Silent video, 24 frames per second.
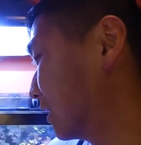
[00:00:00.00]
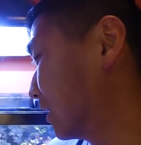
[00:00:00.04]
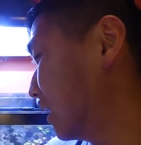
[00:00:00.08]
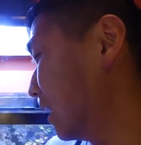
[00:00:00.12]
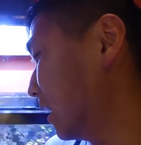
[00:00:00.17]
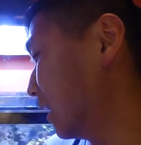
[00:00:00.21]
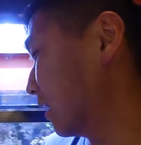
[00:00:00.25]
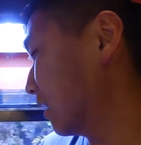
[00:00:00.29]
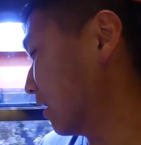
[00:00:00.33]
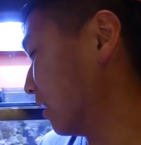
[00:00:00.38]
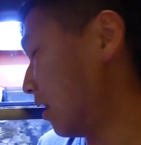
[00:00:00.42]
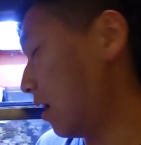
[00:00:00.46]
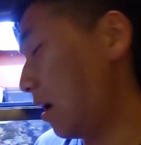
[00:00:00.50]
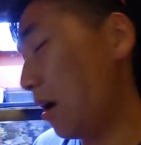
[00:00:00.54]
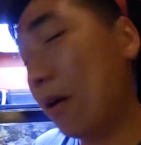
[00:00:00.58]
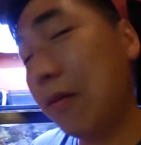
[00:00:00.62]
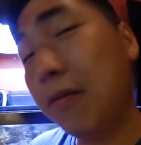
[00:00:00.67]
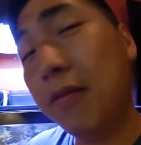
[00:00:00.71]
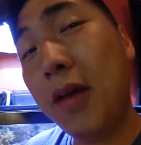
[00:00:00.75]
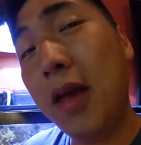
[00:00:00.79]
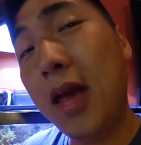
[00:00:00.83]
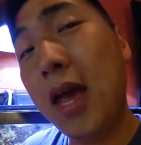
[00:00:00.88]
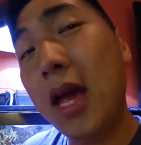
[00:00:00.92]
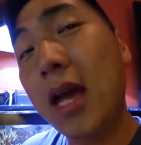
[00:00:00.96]
take
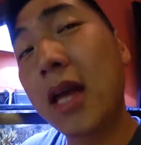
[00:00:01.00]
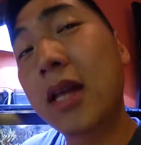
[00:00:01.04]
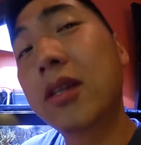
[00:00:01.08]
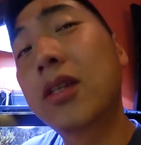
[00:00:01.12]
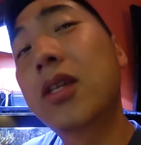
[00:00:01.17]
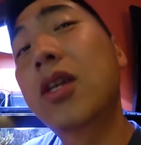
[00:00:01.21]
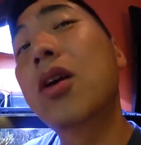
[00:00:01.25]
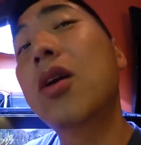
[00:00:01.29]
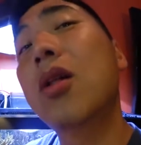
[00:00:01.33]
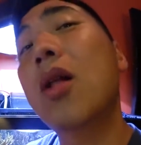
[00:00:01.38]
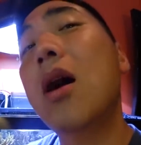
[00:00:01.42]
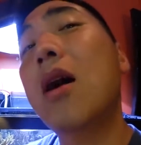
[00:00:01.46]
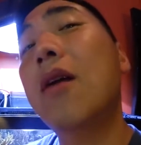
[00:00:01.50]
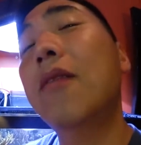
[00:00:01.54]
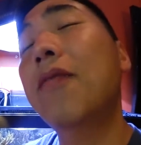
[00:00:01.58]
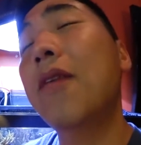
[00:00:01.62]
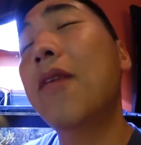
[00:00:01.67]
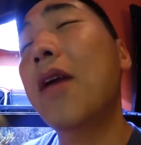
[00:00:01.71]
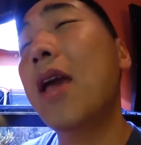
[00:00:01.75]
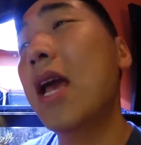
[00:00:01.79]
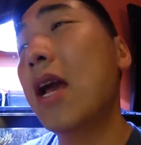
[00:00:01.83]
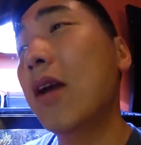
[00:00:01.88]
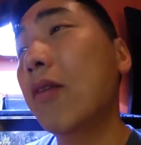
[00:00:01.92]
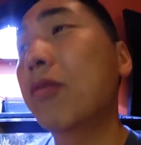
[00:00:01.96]
off and kill off
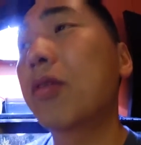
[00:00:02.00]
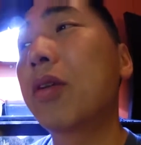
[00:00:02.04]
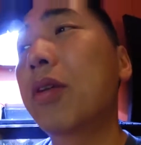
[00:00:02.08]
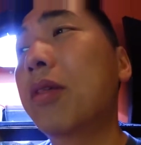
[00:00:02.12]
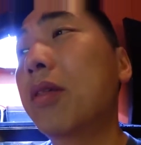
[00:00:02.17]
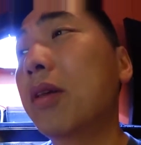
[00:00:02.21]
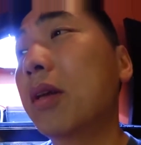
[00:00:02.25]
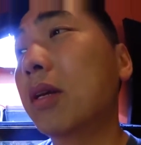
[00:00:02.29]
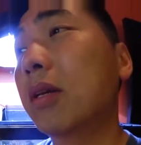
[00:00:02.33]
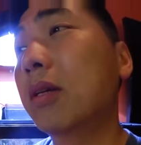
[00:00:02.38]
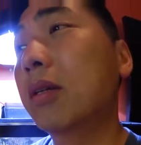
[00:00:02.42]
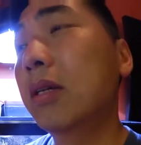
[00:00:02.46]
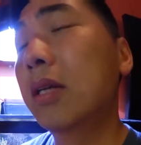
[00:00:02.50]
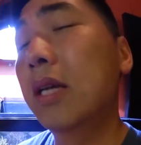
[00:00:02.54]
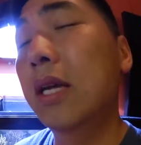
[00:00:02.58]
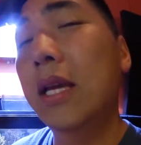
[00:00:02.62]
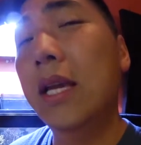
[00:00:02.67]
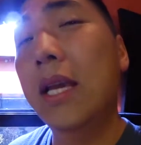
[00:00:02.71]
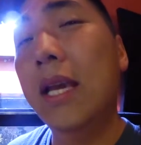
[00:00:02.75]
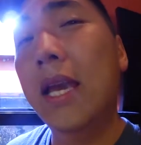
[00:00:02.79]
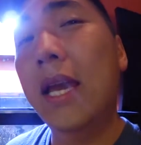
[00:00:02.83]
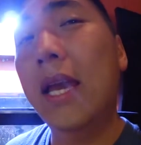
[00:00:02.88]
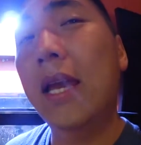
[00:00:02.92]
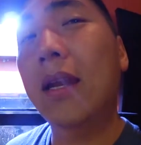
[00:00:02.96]
everything.
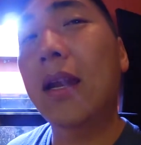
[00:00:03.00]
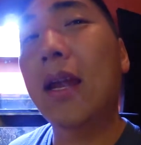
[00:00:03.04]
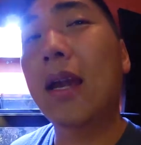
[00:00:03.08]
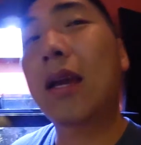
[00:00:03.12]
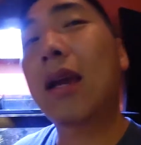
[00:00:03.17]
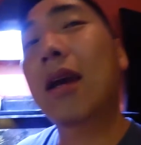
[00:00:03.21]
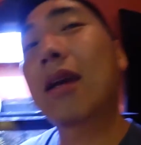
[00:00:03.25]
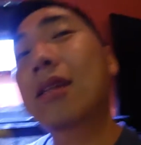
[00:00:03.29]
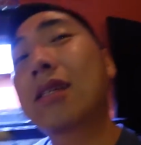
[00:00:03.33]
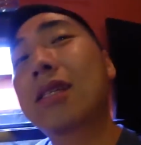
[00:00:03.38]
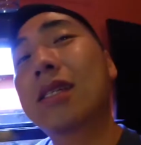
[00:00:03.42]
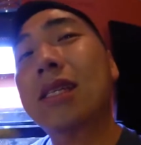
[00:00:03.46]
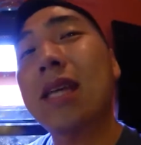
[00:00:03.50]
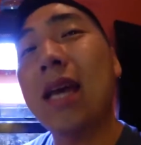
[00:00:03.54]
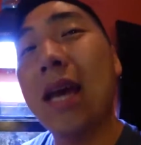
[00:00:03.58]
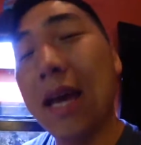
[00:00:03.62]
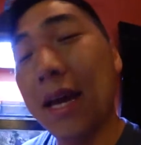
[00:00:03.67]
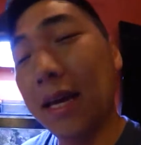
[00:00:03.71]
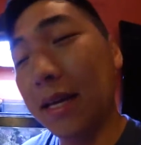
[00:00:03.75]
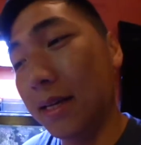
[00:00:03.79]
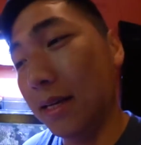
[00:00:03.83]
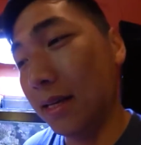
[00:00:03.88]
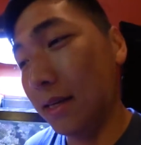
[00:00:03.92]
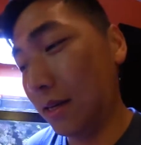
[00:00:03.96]
And like I
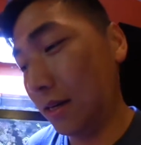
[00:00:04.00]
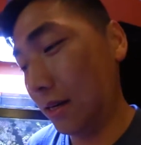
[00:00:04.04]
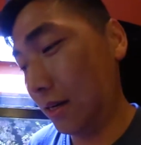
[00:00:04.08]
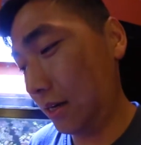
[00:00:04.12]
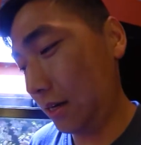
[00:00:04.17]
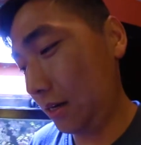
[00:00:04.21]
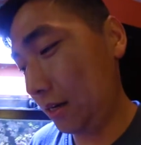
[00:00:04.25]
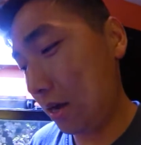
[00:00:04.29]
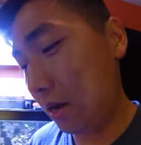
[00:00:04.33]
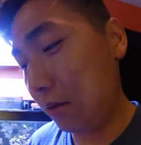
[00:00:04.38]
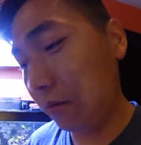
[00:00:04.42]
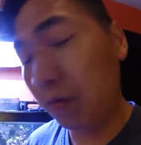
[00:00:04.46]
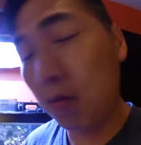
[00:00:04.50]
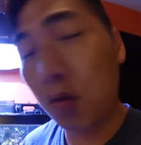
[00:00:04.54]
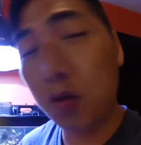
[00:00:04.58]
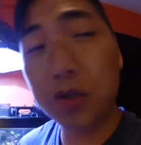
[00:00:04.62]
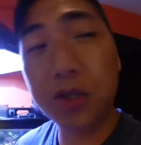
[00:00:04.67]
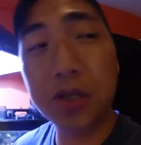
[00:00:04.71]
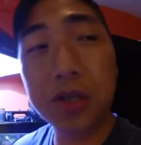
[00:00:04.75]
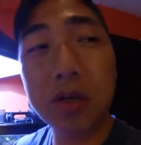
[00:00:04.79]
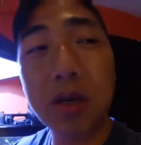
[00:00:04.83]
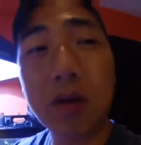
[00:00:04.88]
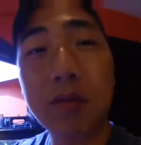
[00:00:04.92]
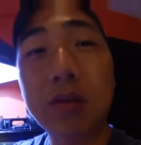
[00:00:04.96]
said, uh, I'm
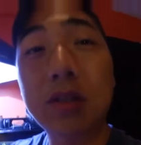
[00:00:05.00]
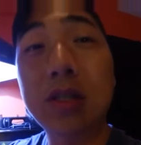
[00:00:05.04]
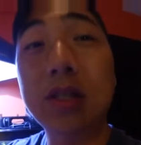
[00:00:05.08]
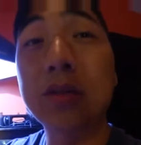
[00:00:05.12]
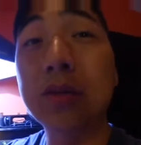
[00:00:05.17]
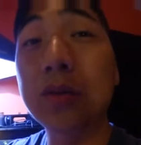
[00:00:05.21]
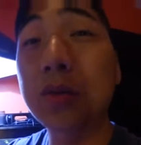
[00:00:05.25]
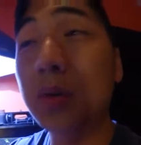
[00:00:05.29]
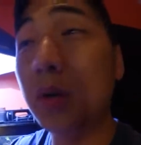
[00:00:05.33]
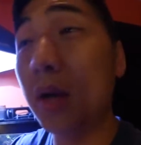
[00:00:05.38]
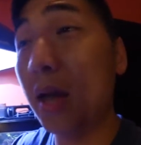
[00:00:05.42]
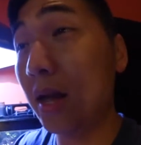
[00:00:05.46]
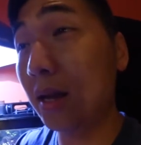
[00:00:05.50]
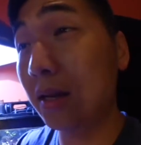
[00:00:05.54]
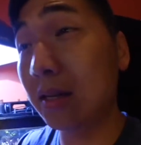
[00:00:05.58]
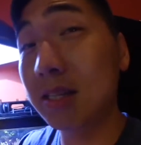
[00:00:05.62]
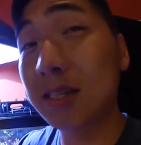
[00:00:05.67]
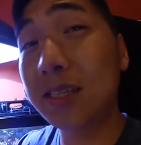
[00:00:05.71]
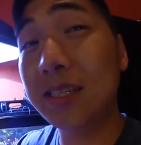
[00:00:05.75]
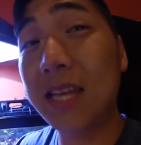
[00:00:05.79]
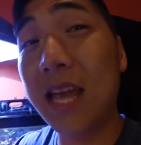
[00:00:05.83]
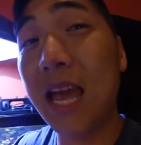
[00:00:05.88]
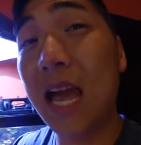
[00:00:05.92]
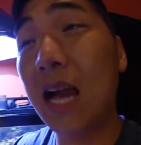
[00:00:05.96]
fortunate enough to at
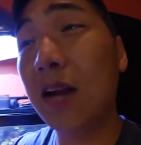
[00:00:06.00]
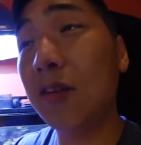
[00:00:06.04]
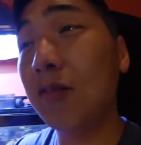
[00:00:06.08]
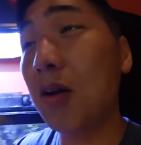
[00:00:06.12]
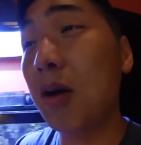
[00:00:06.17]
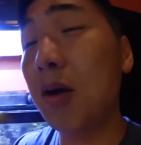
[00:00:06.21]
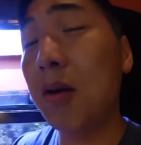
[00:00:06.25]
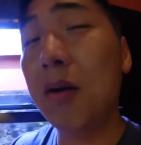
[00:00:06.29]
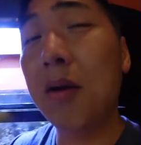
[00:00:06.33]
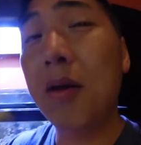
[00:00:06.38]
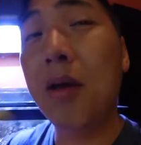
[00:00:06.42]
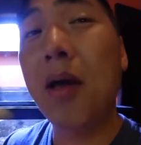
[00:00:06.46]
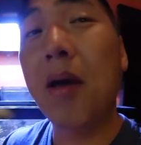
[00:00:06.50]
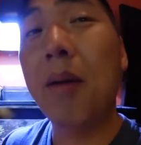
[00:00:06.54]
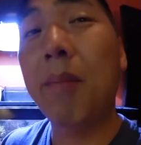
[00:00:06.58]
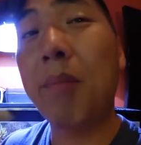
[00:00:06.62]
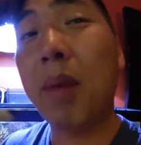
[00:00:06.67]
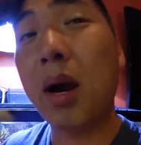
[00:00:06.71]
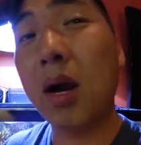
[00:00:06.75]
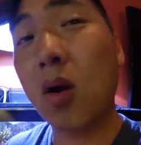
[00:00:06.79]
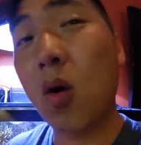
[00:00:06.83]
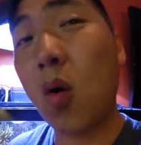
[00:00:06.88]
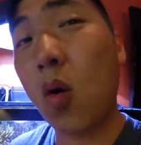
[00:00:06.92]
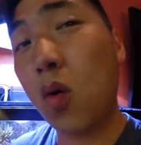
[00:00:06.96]
least have
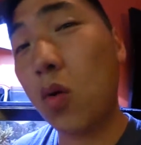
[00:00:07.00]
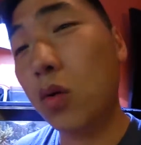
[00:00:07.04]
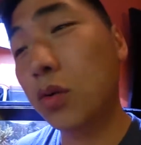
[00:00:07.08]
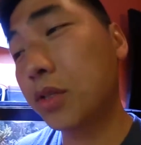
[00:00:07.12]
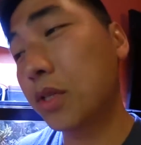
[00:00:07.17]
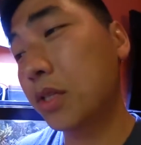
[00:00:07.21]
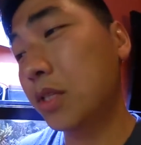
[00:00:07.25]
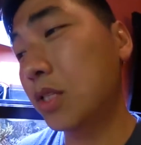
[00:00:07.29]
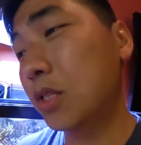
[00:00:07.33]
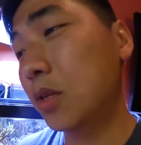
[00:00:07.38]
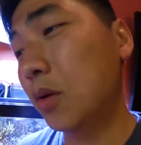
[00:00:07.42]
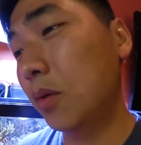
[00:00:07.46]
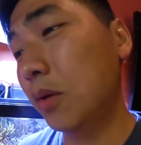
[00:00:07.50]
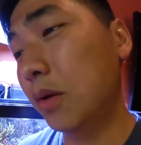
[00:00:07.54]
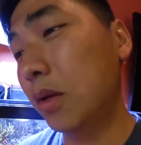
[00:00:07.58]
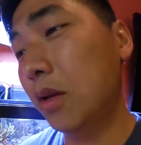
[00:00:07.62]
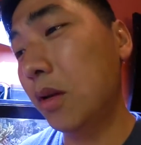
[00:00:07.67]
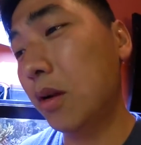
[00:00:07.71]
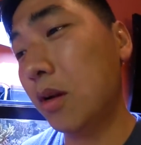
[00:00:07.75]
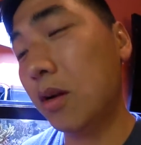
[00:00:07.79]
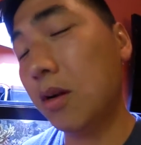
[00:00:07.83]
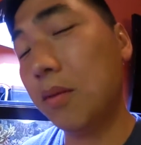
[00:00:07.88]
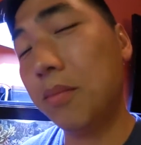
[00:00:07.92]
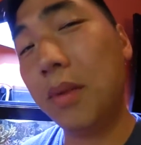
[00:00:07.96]
my corals still
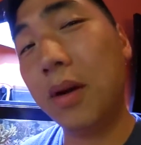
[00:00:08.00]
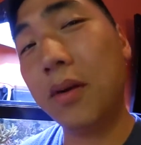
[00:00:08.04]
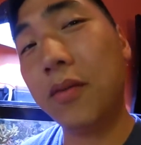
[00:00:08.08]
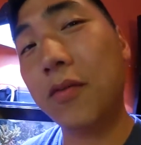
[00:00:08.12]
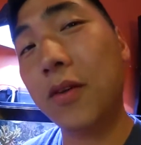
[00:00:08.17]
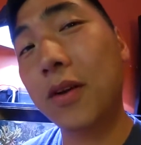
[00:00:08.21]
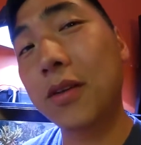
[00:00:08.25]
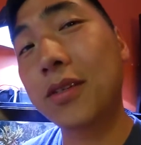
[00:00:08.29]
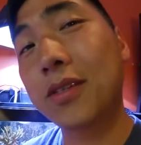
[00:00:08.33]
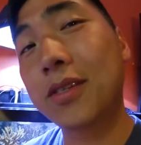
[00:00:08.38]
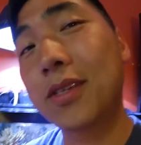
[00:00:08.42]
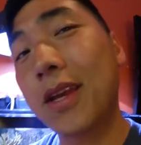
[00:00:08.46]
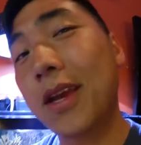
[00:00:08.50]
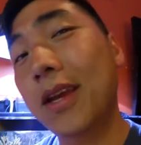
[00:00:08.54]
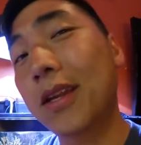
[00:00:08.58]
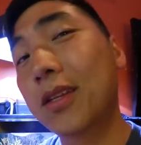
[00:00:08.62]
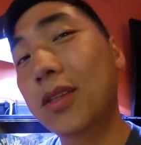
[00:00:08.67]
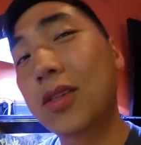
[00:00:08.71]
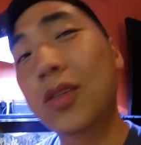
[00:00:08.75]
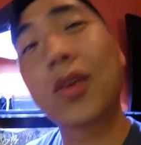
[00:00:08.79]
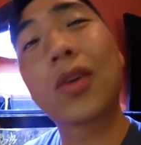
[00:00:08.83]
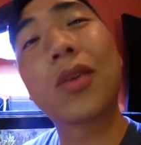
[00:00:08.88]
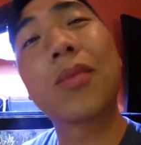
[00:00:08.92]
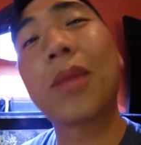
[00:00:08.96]
here. My friend said it
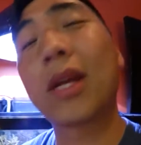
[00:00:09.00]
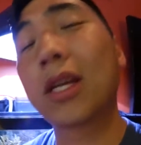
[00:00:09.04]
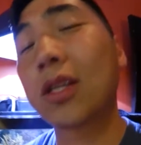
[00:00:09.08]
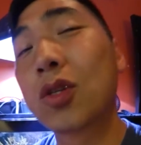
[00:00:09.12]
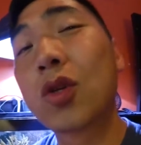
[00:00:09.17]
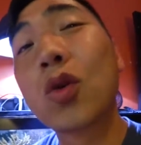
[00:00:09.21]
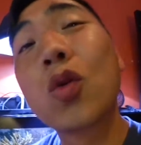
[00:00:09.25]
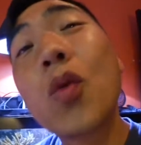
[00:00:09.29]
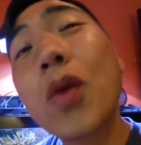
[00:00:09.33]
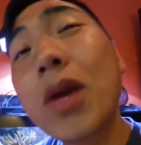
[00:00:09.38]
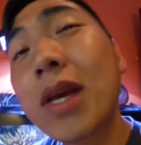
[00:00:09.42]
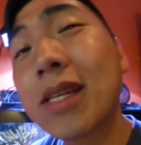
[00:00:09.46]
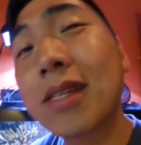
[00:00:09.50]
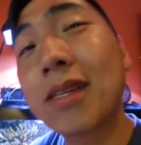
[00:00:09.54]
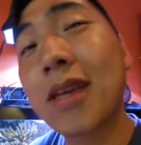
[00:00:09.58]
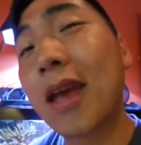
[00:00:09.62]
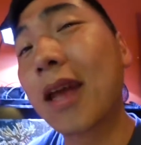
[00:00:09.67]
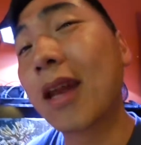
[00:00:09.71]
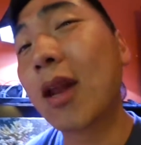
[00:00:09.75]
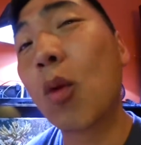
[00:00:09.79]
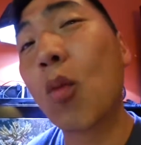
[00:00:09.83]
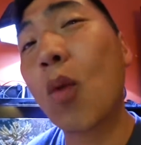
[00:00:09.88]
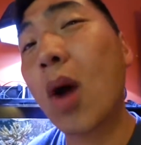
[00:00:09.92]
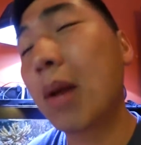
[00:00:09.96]
took him like two weeks
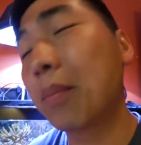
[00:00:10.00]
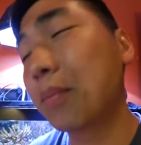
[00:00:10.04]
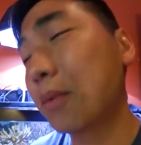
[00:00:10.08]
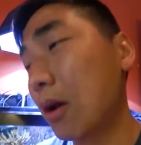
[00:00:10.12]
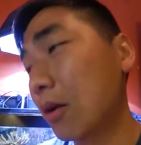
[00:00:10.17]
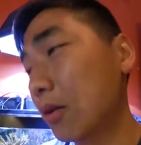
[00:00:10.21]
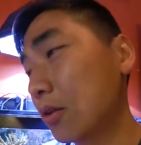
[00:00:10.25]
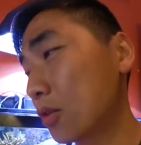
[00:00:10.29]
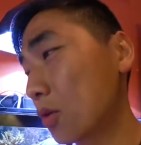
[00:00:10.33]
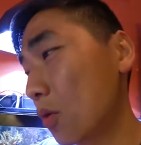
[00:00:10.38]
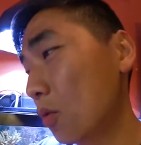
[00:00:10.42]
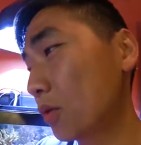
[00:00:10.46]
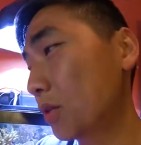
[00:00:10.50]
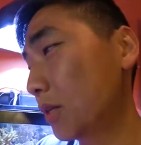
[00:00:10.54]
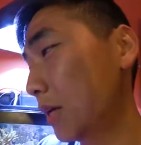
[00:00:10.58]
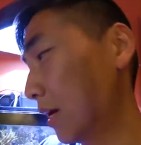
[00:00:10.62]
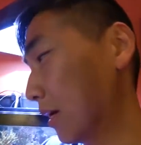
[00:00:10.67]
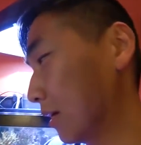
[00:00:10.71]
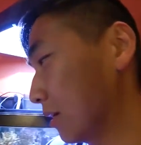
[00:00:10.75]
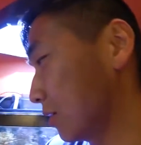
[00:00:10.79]
and it wiped out his whole tank.